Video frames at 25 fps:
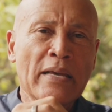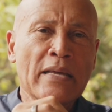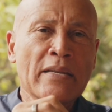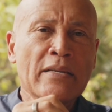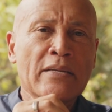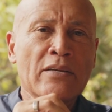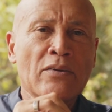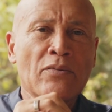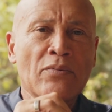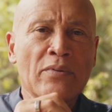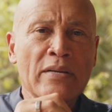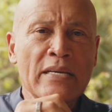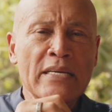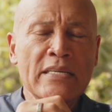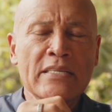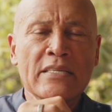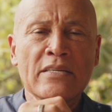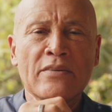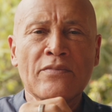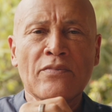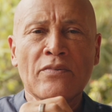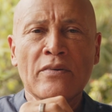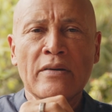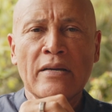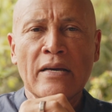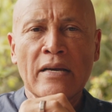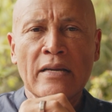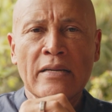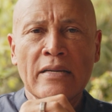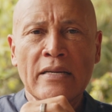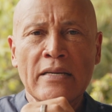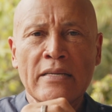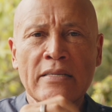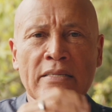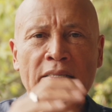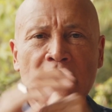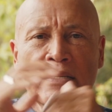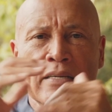and the reason for that
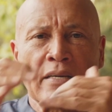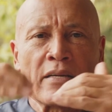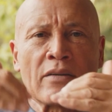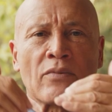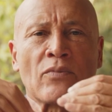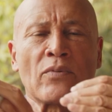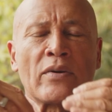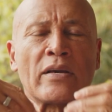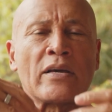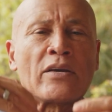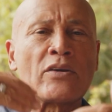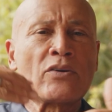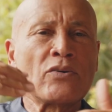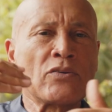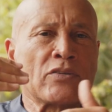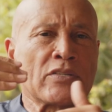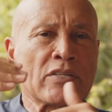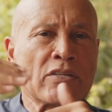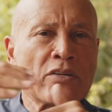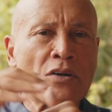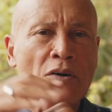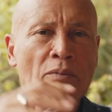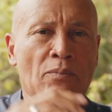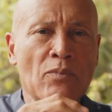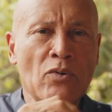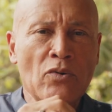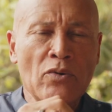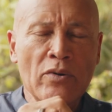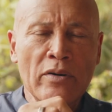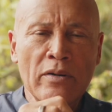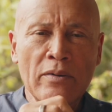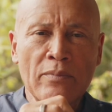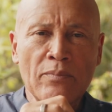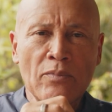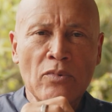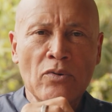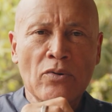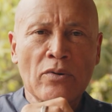is that we are using now more
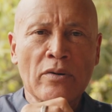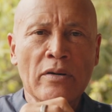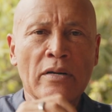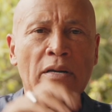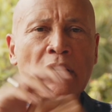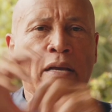and more